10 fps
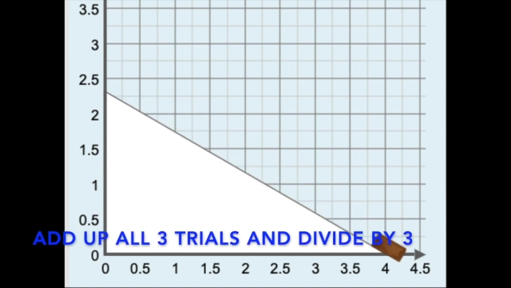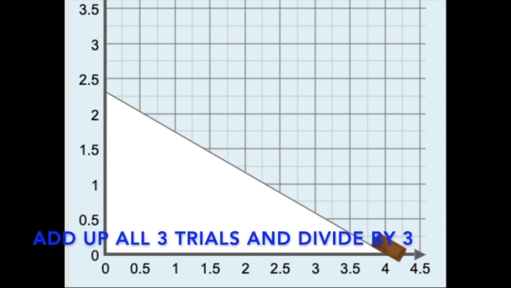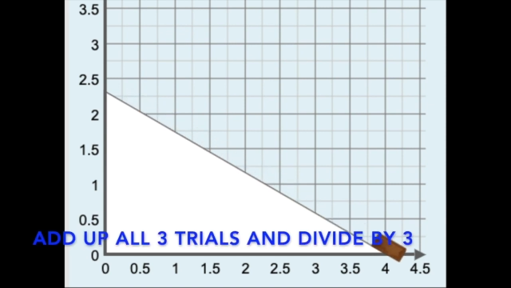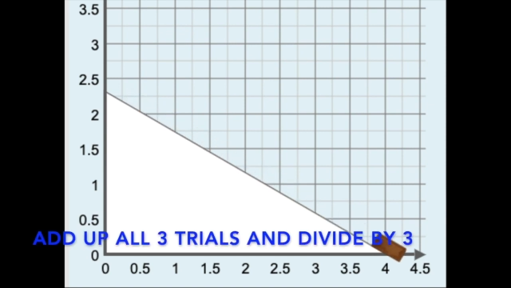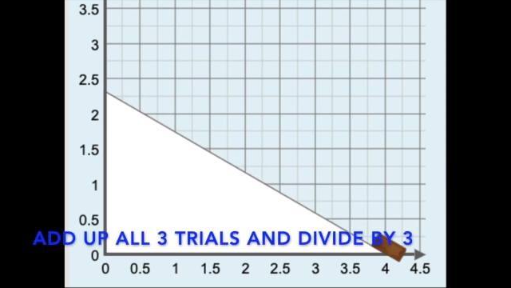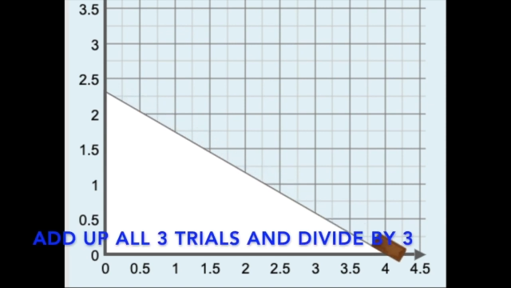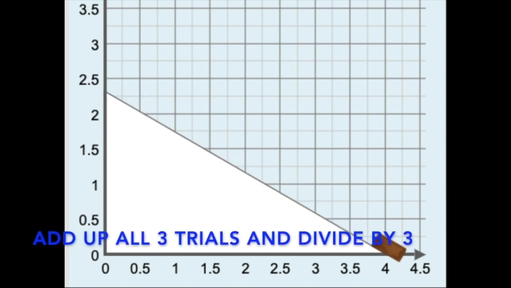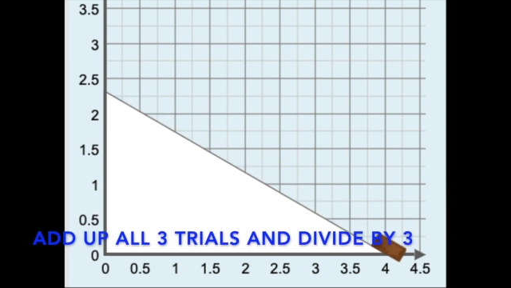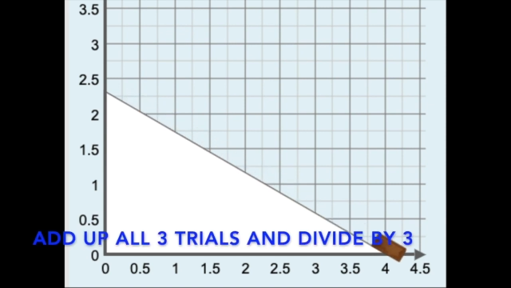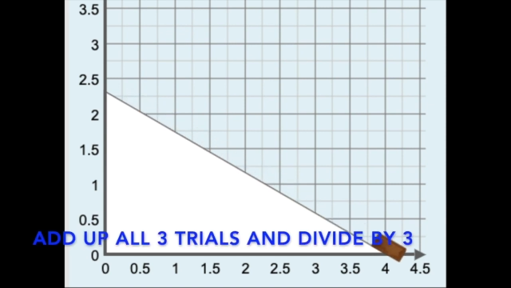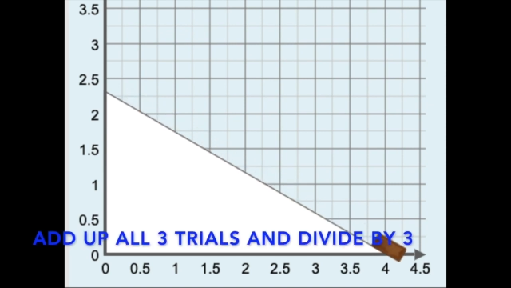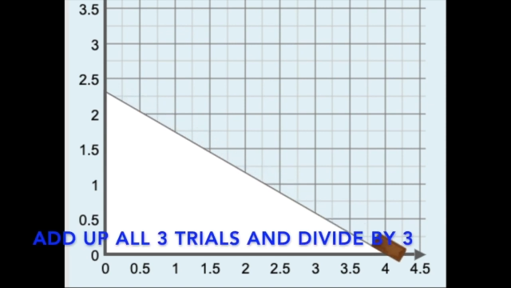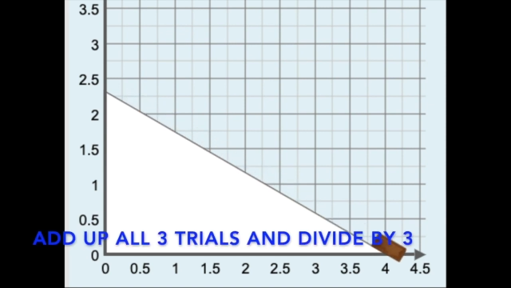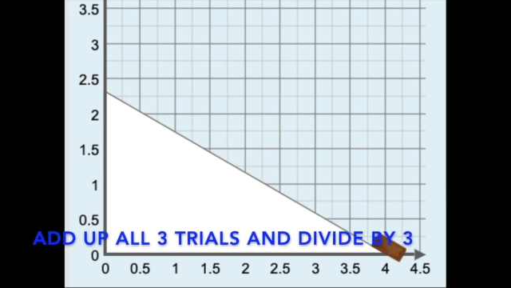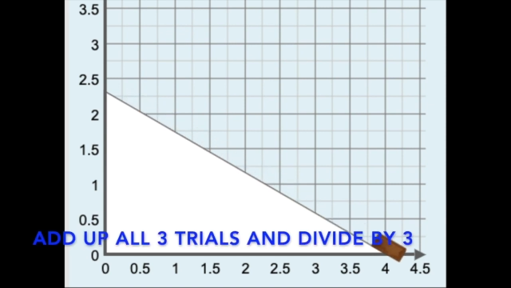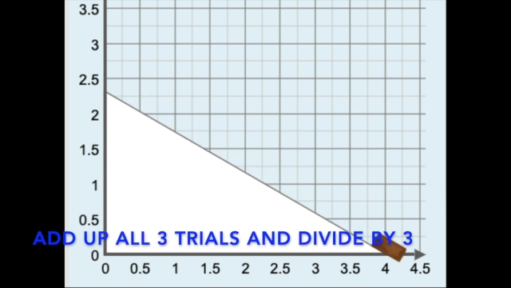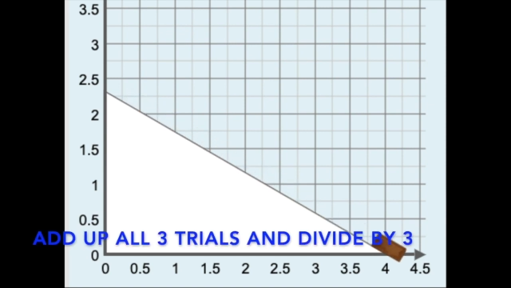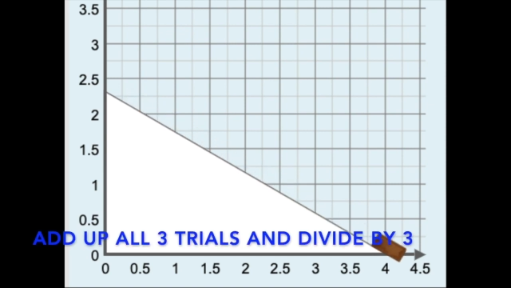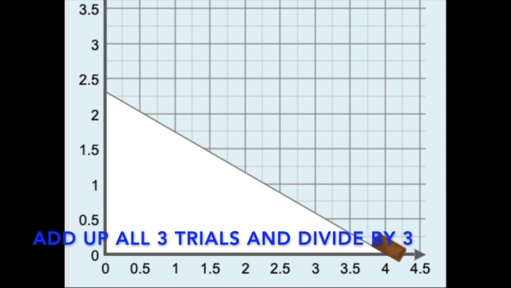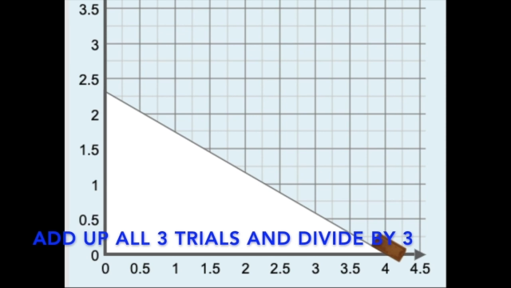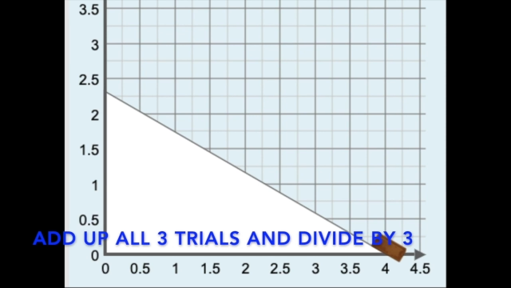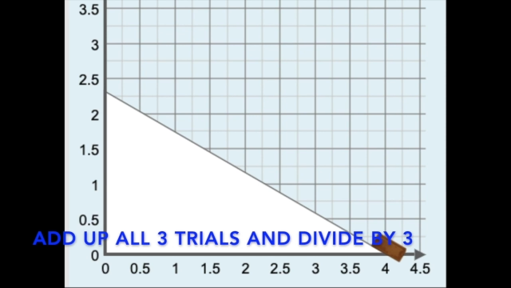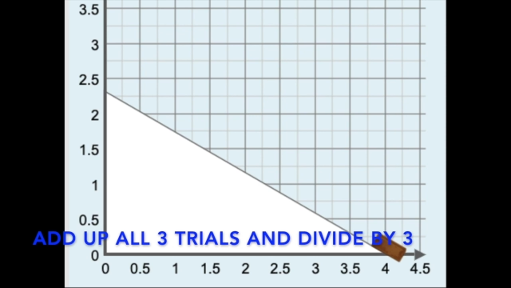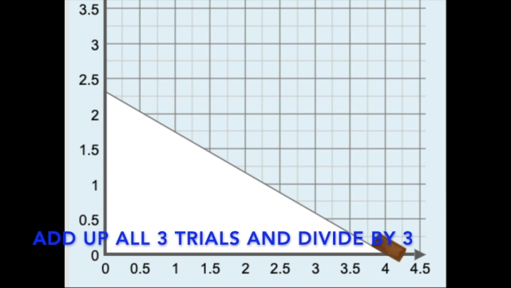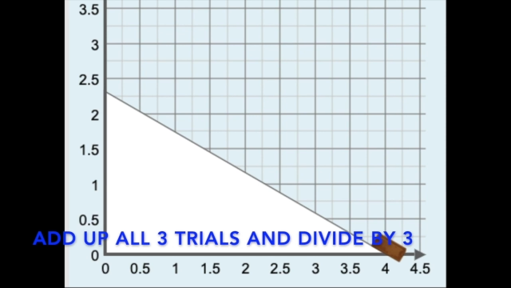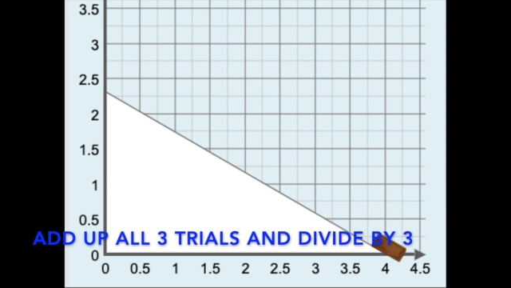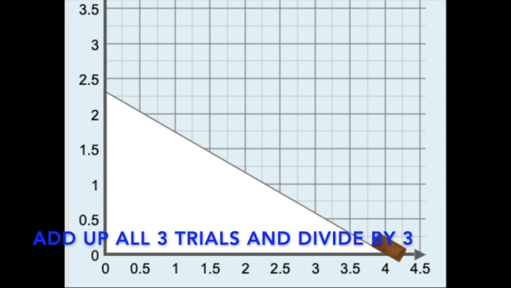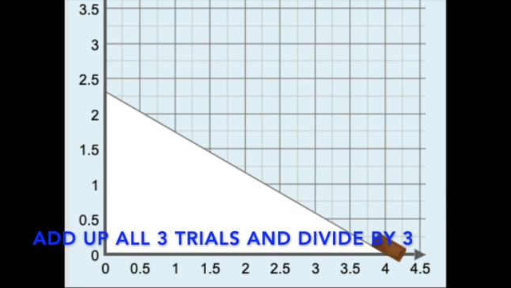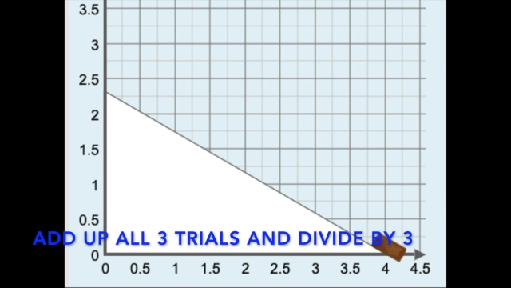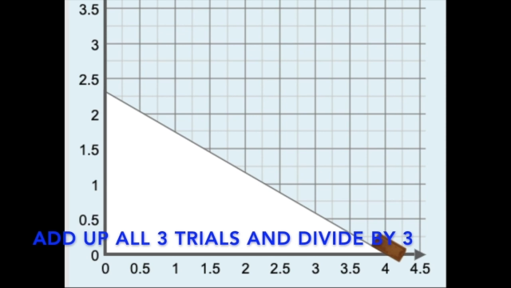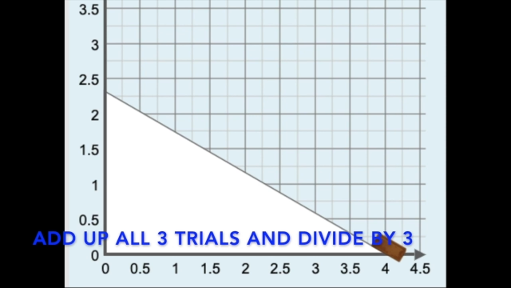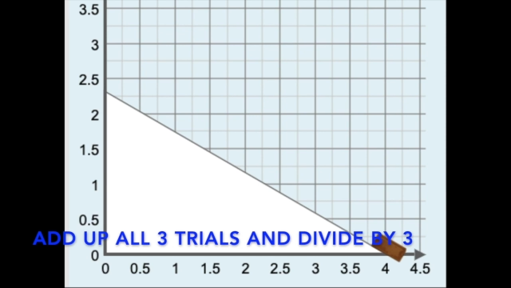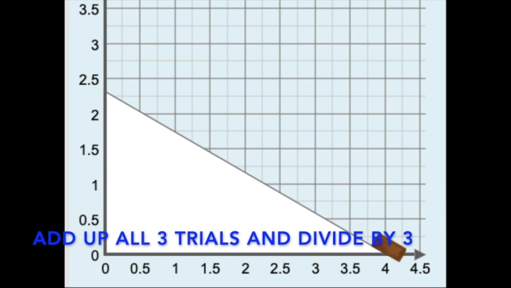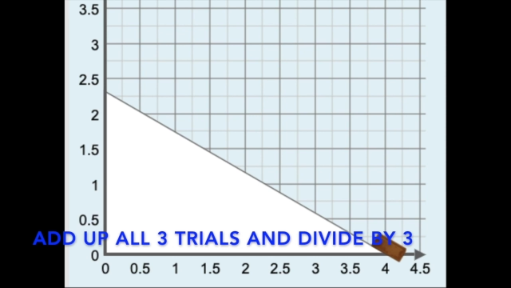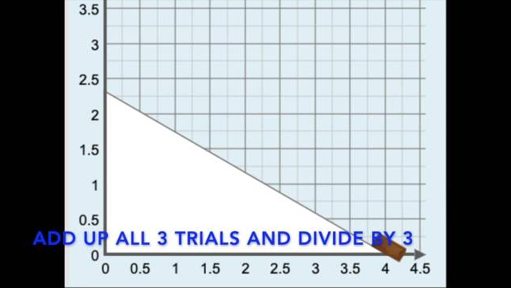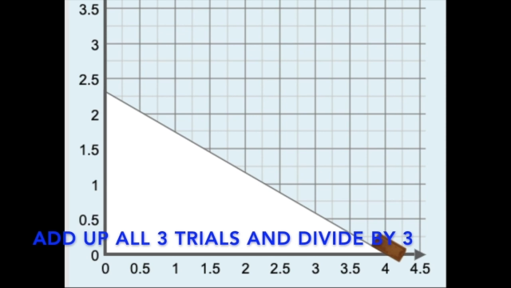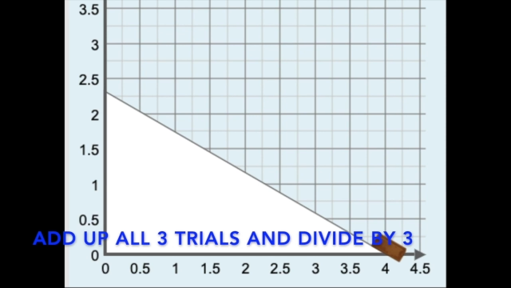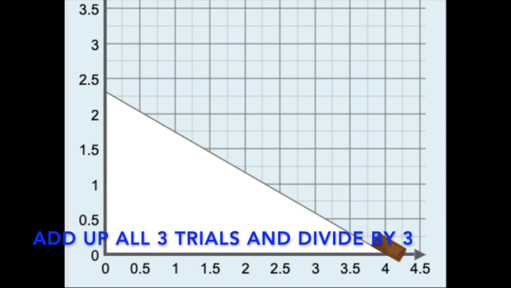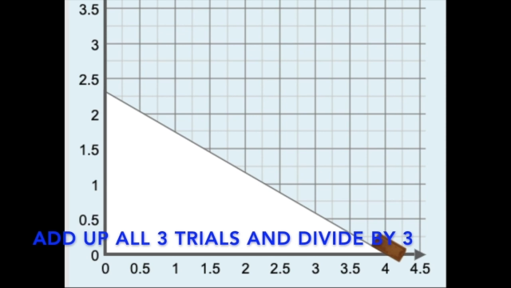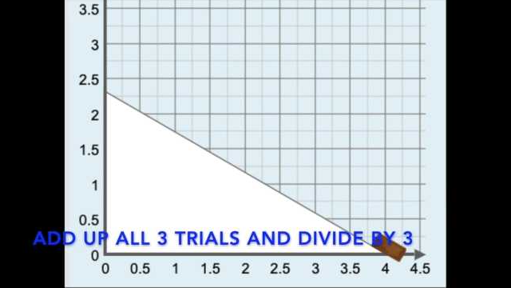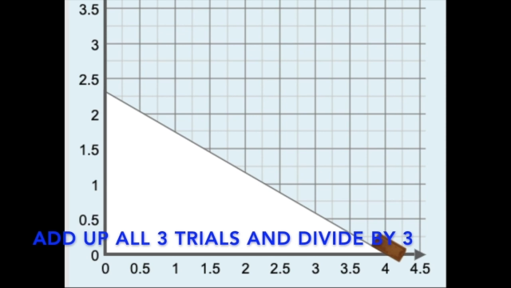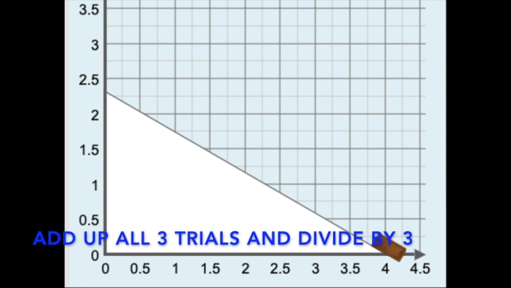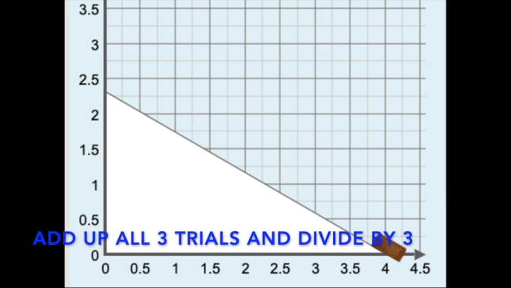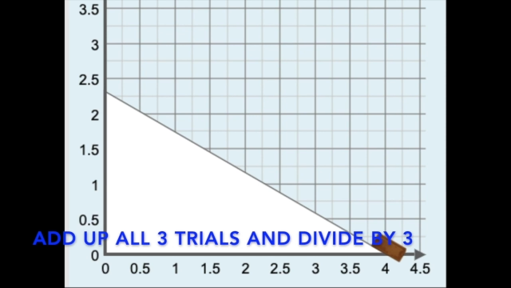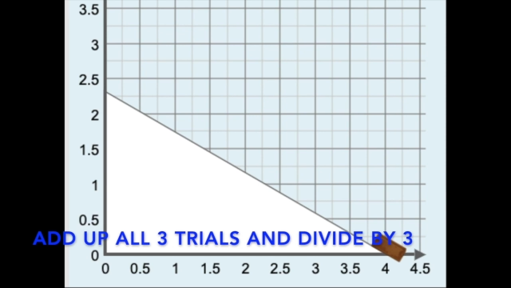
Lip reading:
No face is visible, so there are no lips to read.